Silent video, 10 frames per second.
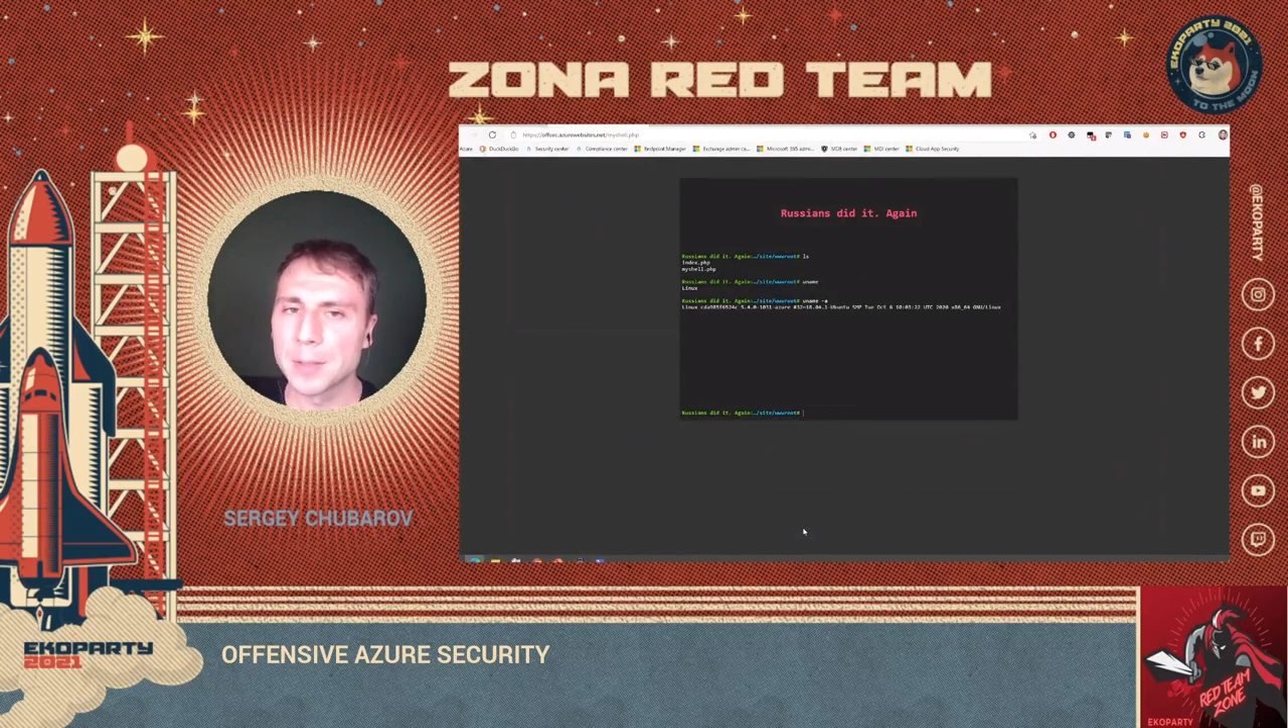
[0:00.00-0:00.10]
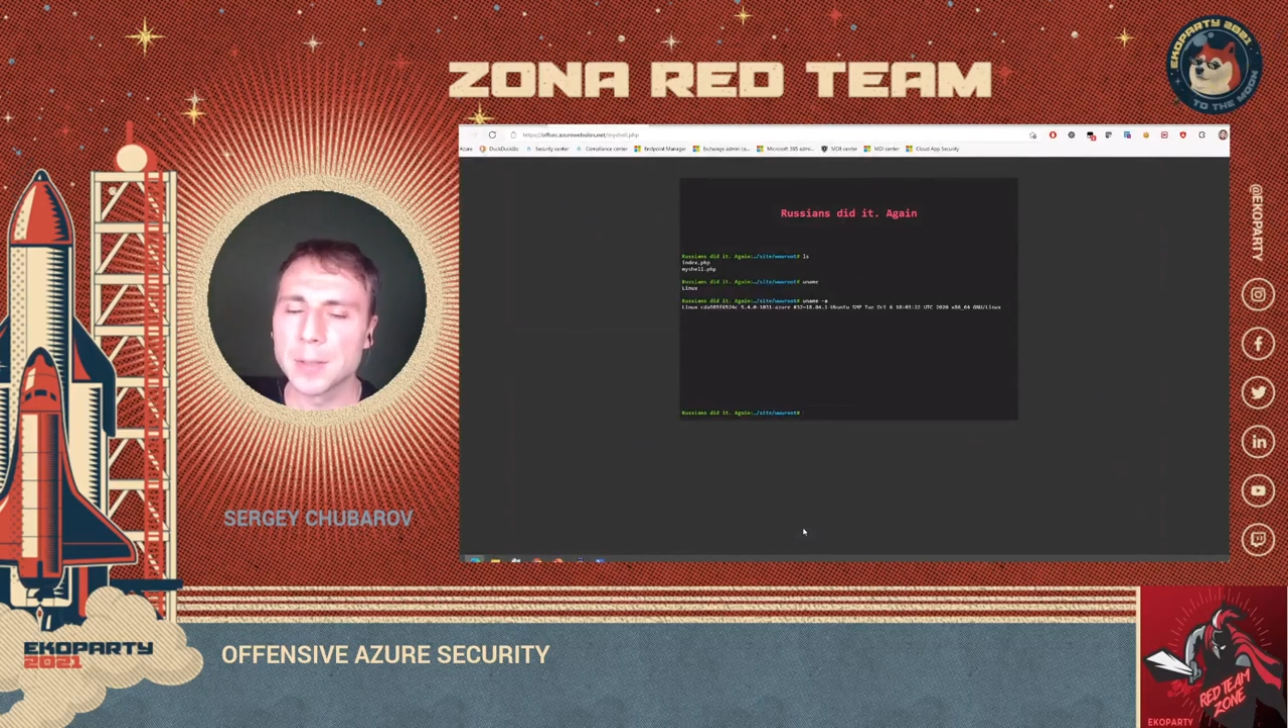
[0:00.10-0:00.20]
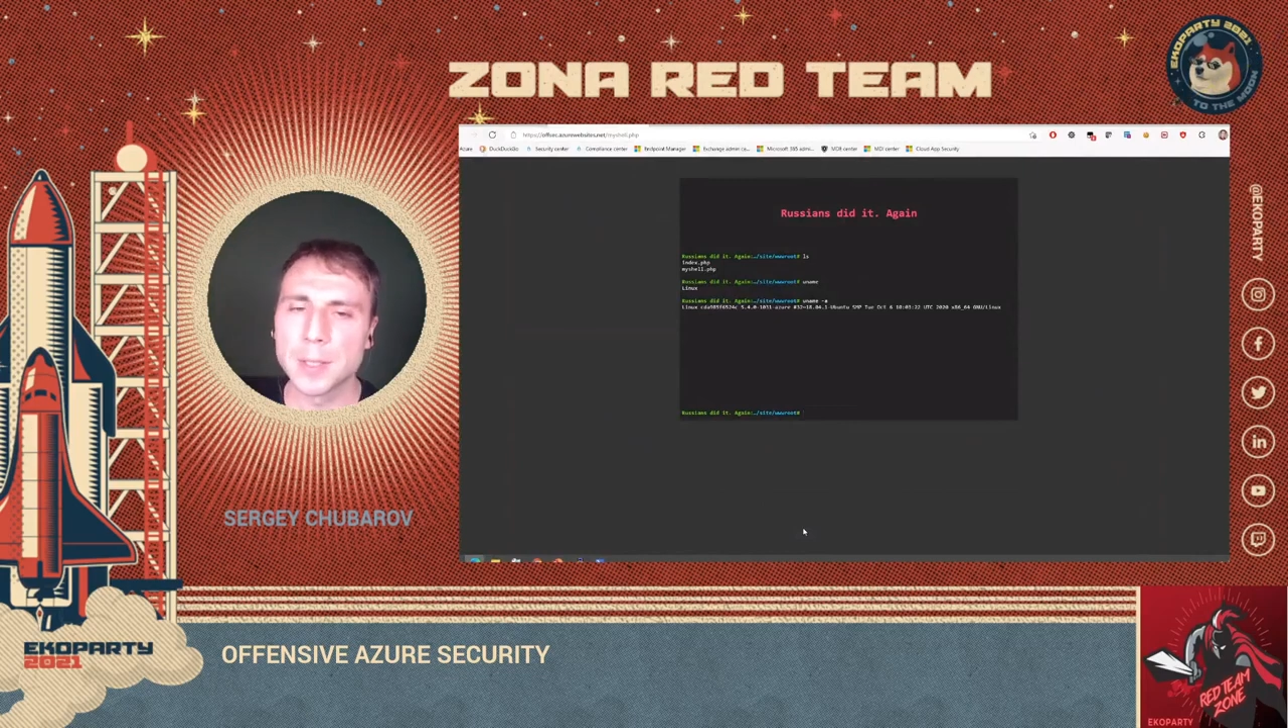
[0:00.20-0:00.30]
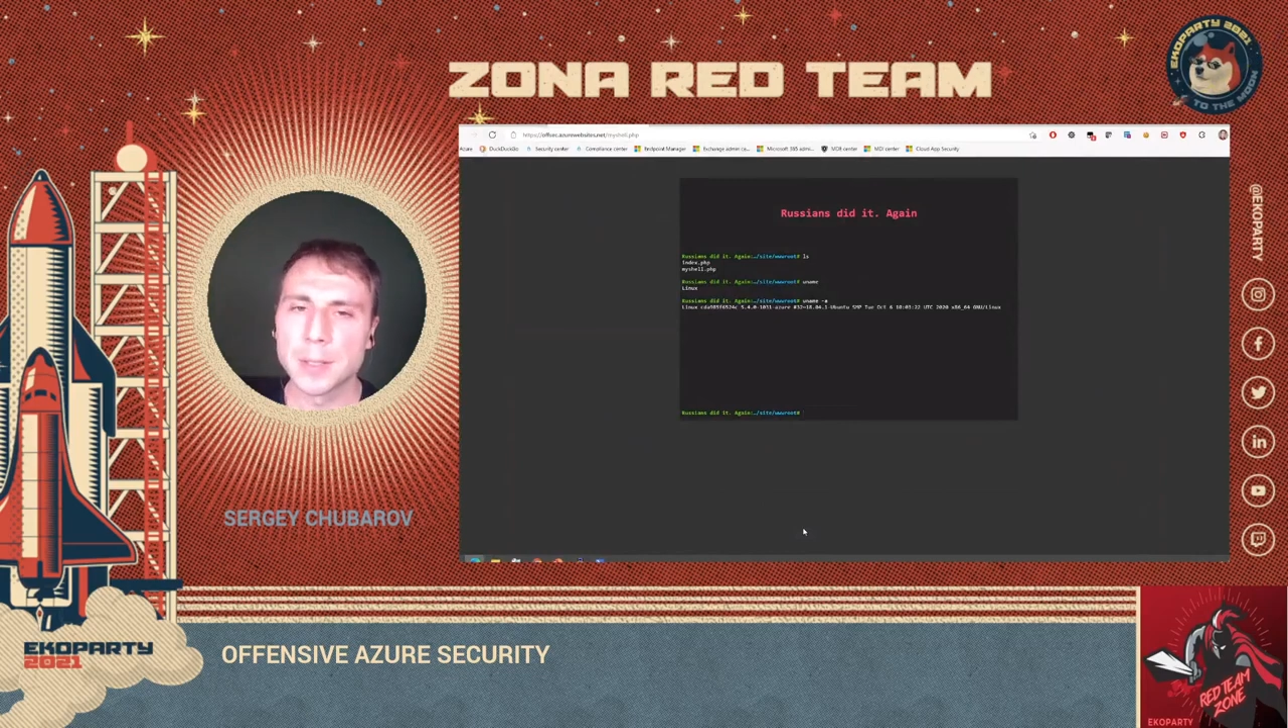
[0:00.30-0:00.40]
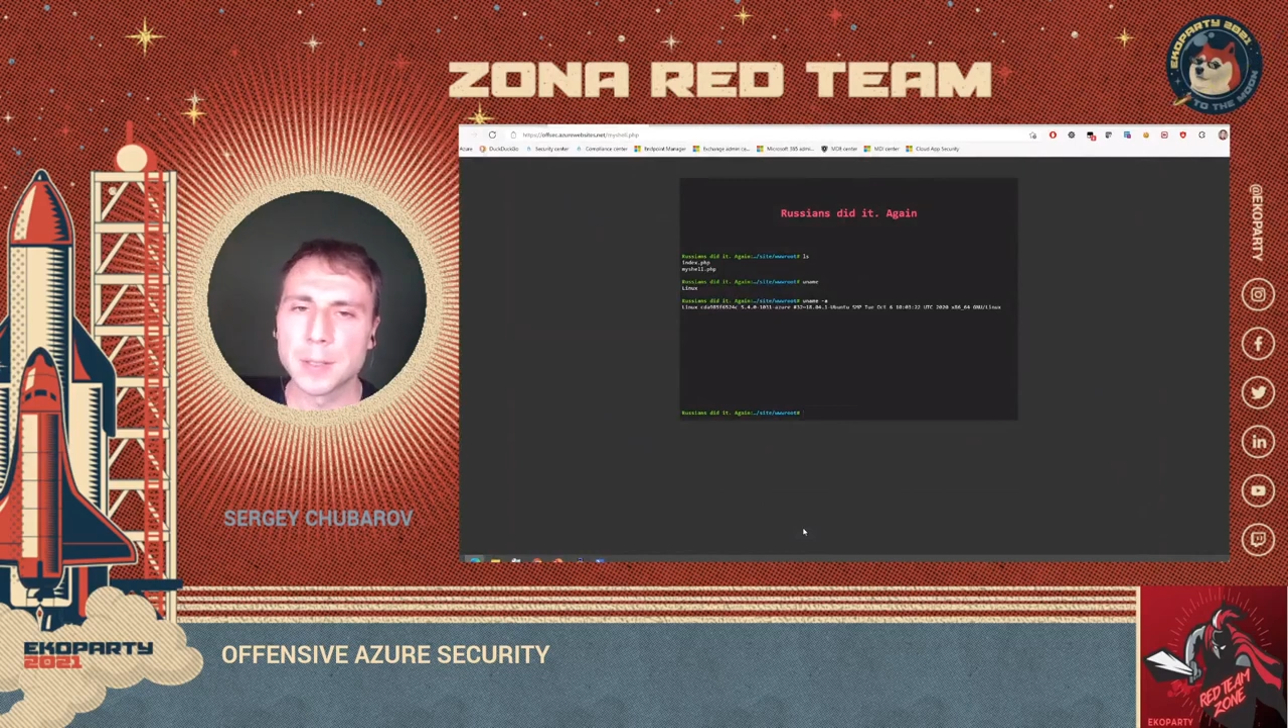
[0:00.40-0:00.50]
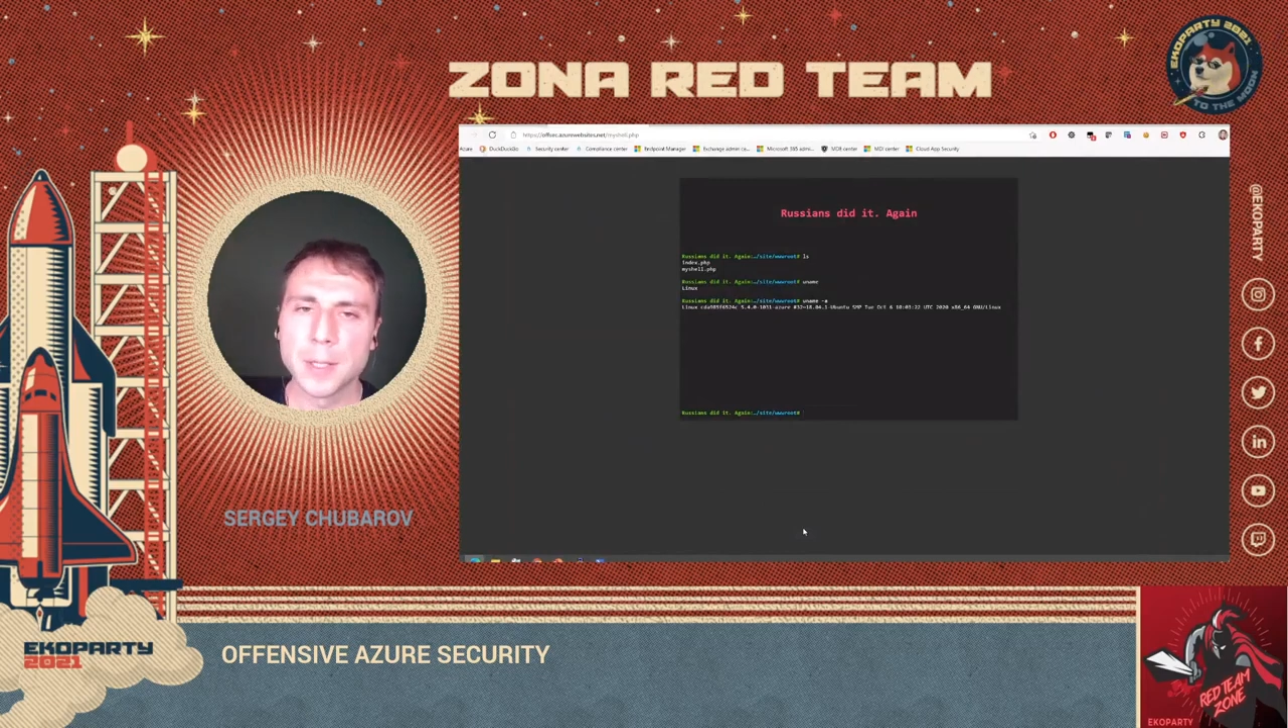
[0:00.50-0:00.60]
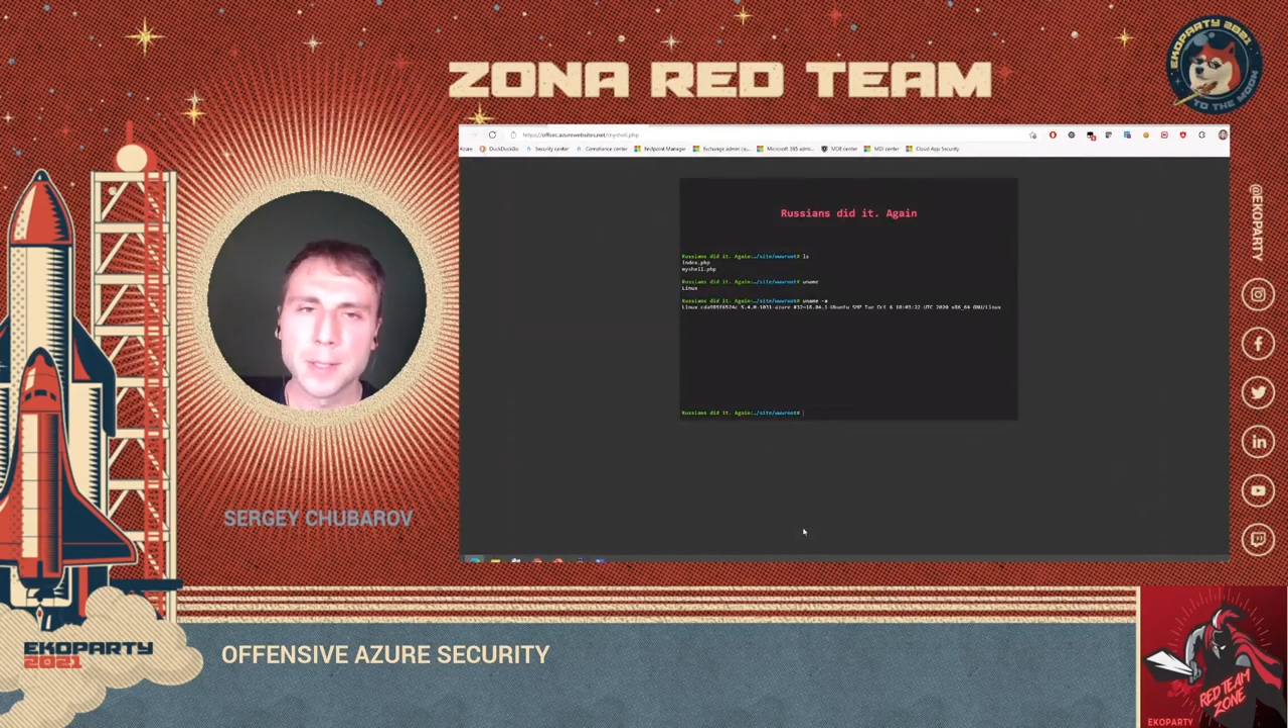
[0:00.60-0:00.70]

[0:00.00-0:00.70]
to the